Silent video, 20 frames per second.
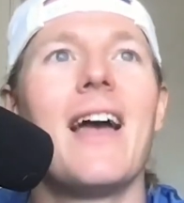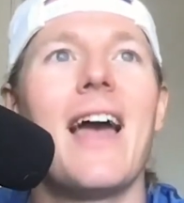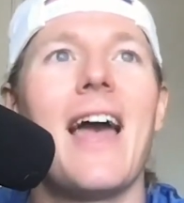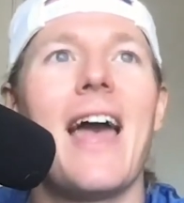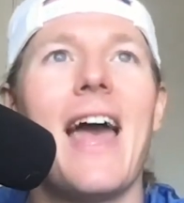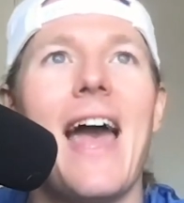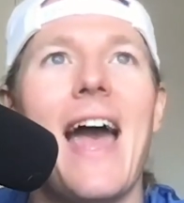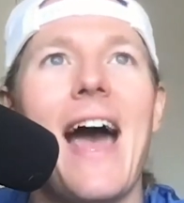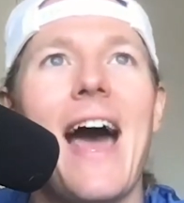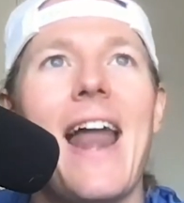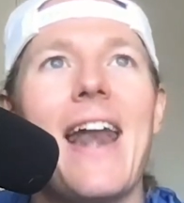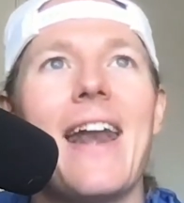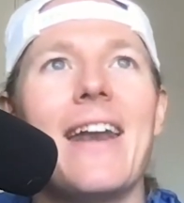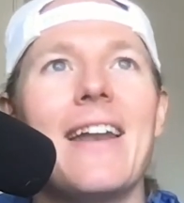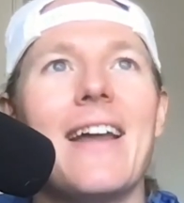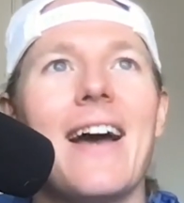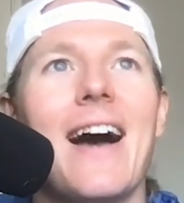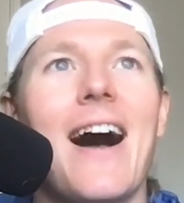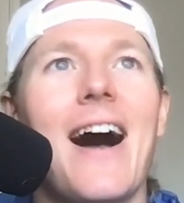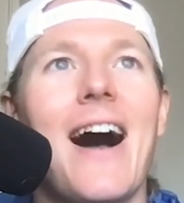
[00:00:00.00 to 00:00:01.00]
And
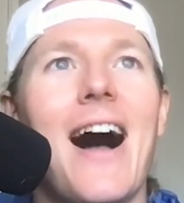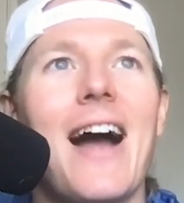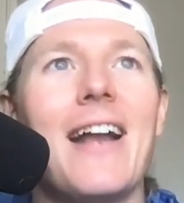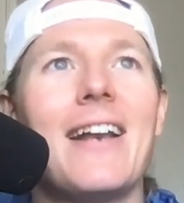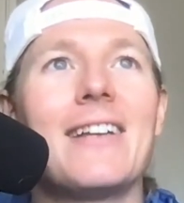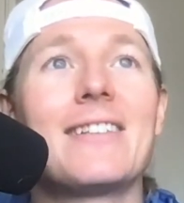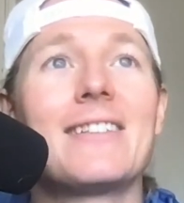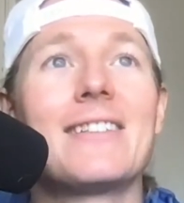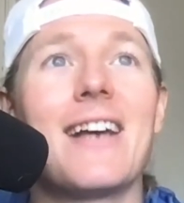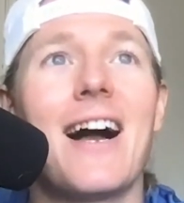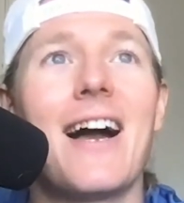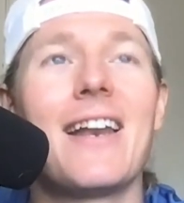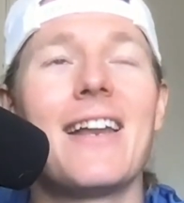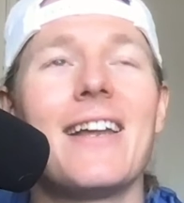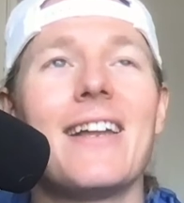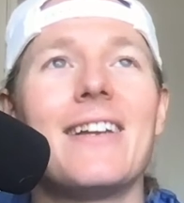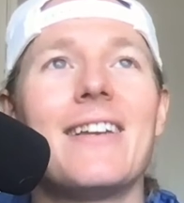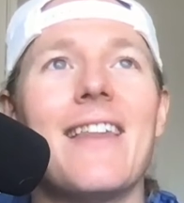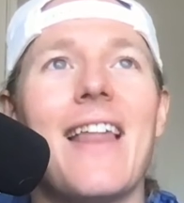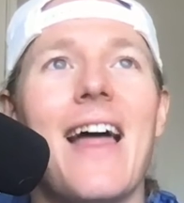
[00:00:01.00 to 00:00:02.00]
I
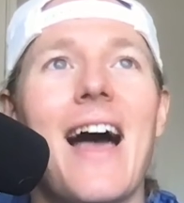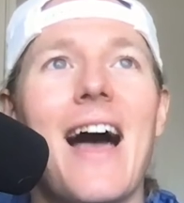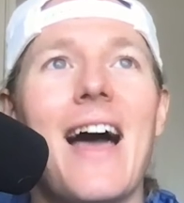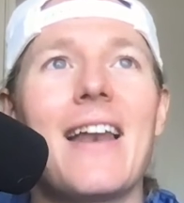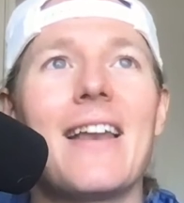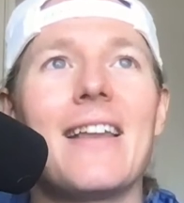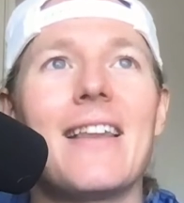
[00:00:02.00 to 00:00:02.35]
decided that